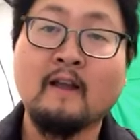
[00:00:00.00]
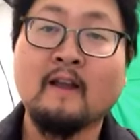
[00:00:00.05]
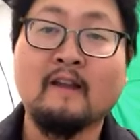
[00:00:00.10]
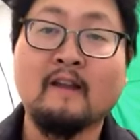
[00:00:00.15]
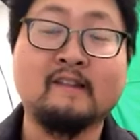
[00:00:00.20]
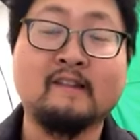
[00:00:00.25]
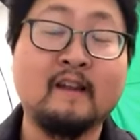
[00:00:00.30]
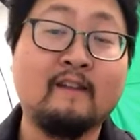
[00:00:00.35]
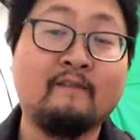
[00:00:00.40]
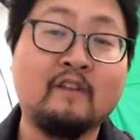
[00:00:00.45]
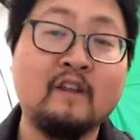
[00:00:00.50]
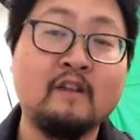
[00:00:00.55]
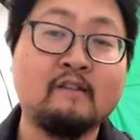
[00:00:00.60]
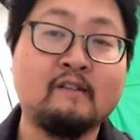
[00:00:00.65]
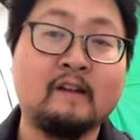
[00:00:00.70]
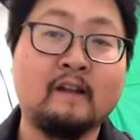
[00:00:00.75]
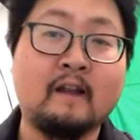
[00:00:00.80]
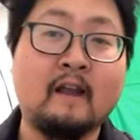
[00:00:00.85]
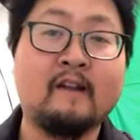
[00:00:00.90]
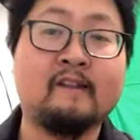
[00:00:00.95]
Instead of
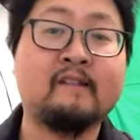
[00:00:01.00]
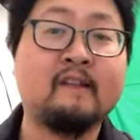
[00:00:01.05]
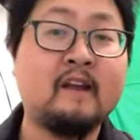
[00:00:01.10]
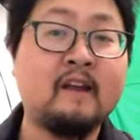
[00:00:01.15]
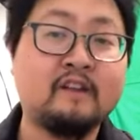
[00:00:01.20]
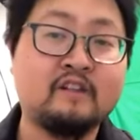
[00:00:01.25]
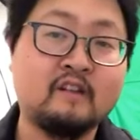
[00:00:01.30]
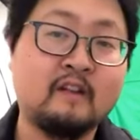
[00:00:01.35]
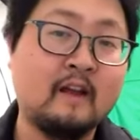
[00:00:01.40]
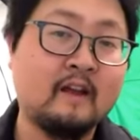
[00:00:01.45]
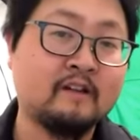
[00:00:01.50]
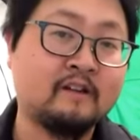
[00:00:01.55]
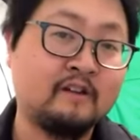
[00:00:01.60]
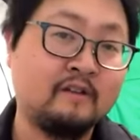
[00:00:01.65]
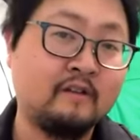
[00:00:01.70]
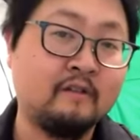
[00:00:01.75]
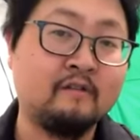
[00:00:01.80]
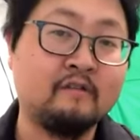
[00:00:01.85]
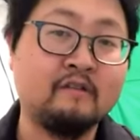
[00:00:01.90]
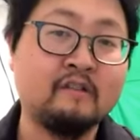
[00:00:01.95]
using SH, they actually
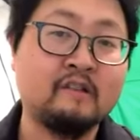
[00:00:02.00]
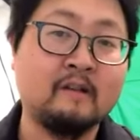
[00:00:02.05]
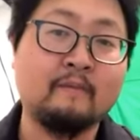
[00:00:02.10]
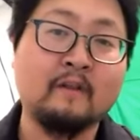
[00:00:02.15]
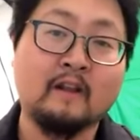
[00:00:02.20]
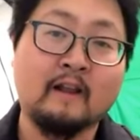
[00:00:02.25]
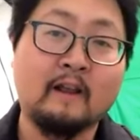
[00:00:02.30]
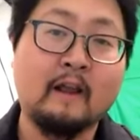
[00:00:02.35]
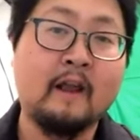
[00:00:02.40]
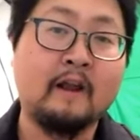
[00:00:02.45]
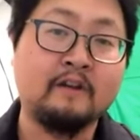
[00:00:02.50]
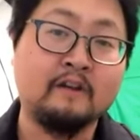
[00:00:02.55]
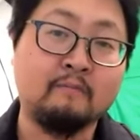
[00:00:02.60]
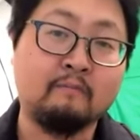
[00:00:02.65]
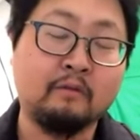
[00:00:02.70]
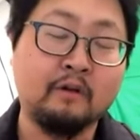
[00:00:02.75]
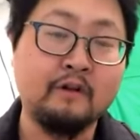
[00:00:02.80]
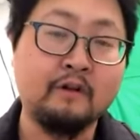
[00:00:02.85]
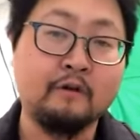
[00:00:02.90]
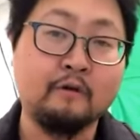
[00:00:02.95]
use something like Agent
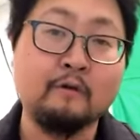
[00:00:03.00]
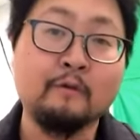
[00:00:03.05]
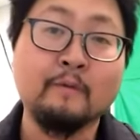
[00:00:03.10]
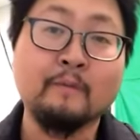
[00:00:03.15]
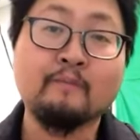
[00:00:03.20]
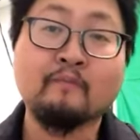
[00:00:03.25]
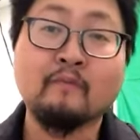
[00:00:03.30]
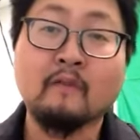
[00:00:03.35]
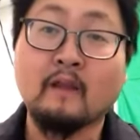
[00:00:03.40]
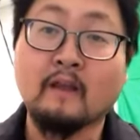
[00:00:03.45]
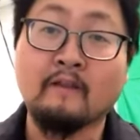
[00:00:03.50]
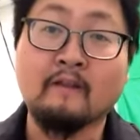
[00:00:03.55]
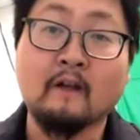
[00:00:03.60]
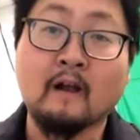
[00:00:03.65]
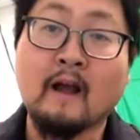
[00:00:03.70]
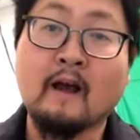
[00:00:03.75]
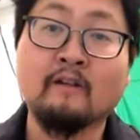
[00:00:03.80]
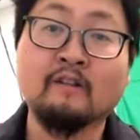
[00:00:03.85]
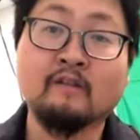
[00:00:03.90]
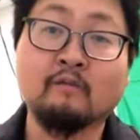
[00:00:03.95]
Blue in their
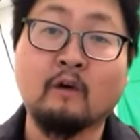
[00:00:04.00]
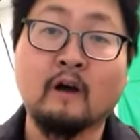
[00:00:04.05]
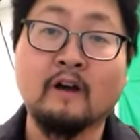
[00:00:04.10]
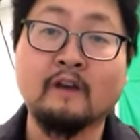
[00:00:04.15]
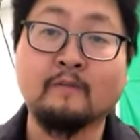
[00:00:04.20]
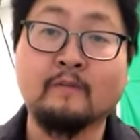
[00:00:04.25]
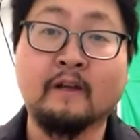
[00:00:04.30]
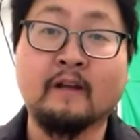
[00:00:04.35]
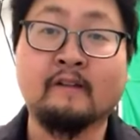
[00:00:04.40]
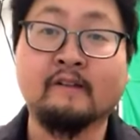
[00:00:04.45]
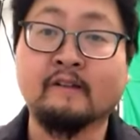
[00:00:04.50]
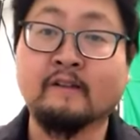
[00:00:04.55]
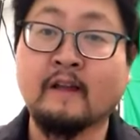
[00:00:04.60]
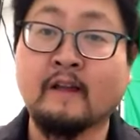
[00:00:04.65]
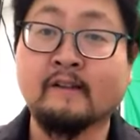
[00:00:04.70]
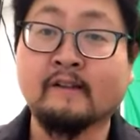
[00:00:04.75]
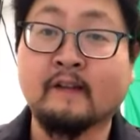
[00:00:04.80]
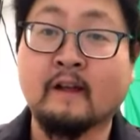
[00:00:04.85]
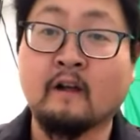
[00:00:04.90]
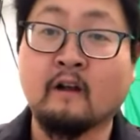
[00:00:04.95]
house wash because it
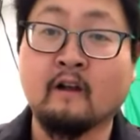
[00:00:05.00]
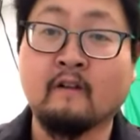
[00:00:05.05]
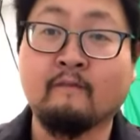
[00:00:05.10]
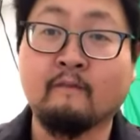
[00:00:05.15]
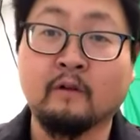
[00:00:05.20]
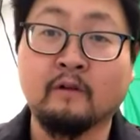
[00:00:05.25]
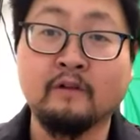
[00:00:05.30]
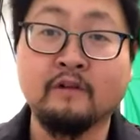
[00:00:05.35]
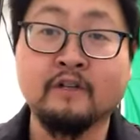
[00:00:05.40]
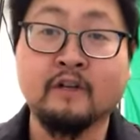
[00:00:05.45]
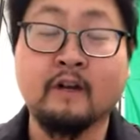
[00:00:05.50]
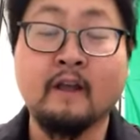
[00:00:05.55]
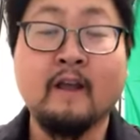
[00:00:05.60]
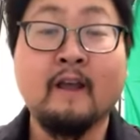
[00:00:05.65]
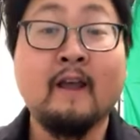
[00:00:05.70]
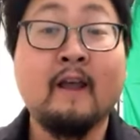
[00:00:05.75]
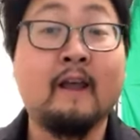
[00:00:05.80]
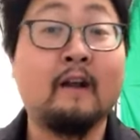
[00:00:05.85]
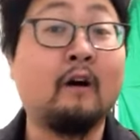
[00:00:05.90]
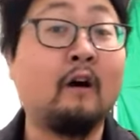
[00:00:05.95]
takes care of pollution.
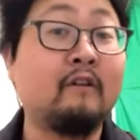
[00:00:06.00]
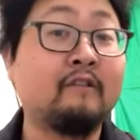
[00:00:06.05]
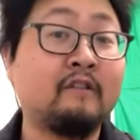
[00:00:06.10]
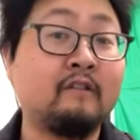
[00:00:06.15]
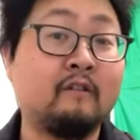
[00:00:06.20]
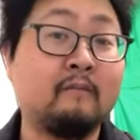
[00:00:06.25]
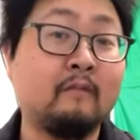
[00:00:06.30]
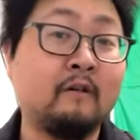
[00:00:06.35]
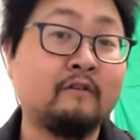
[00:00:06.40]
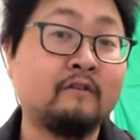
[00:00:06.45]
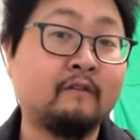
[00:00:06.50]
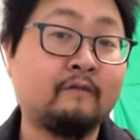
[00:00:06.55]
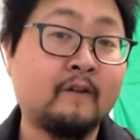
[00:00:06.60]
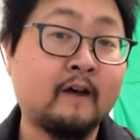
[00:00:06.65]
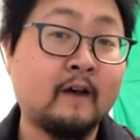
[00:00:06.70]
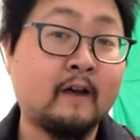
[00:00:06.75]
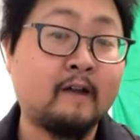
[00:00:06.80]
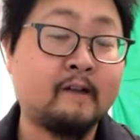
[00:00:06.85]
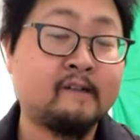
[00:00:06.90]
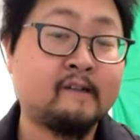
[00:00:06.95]
It also
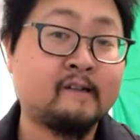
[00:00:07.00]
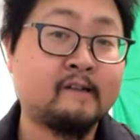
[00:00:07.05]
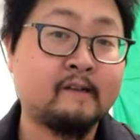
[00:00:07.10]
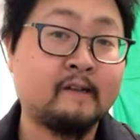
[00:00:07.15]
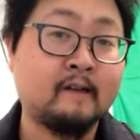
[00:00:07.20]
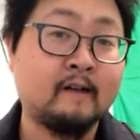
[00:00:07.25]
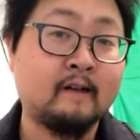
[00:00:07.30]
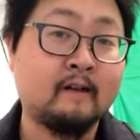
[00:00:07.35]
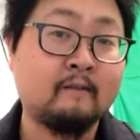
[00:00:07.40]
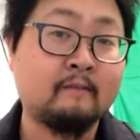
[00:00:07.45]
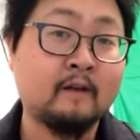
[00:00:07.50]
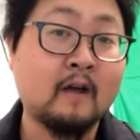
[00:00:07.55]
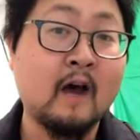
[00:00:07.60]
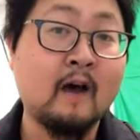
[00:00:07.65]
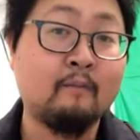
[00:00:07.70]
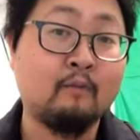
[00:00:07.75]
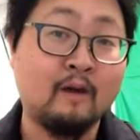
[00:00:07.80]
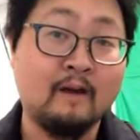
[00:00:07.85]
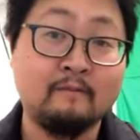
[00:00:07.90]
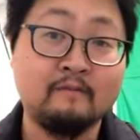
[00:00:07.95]
emulsifies
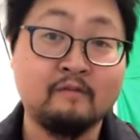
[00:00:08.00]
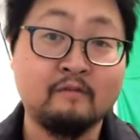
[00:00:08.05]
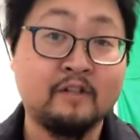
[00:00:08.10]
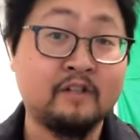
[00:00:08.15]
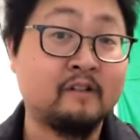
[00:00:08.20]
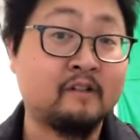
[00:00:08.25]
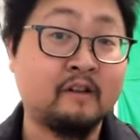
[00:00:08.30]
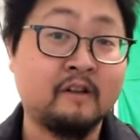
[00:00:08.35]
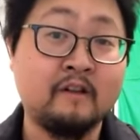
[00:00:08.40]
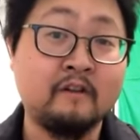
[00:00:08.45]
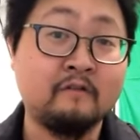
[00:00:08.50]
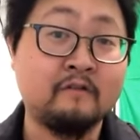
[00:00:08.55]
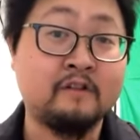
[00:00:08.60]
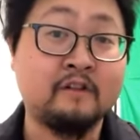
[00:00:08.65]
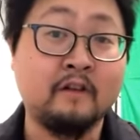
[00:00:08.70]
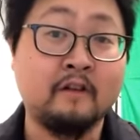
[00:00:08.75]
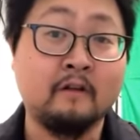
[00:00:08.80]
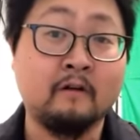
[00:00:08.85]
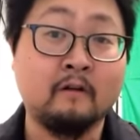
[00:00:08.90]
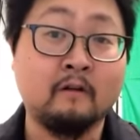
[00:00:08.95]
cobwebs, which is a huge
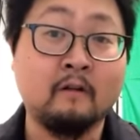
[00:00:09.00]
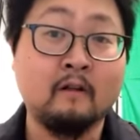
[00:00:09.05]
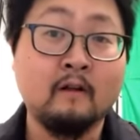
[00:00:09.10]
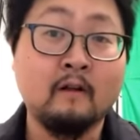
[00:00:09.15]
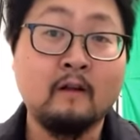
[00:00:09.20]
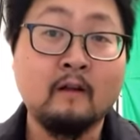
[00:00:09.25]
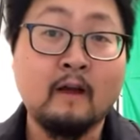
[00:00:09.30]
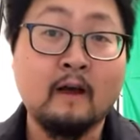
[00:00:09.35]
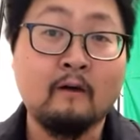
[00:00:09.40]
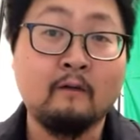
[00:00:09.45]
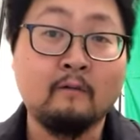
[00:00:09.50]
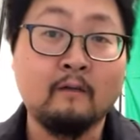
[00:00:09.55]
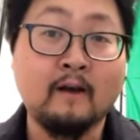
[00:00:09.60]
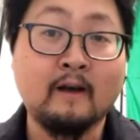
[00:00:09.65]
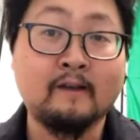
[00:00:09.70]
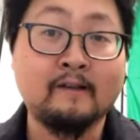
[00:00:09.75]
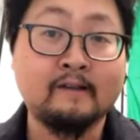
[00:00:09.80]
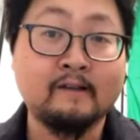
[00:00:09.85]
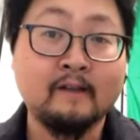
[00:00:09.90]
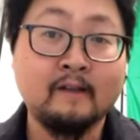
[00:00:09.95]
deal out
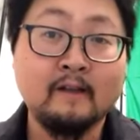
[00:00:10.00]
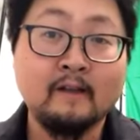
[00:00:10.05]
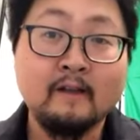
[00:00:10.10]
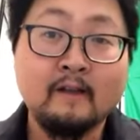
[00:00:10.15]
west.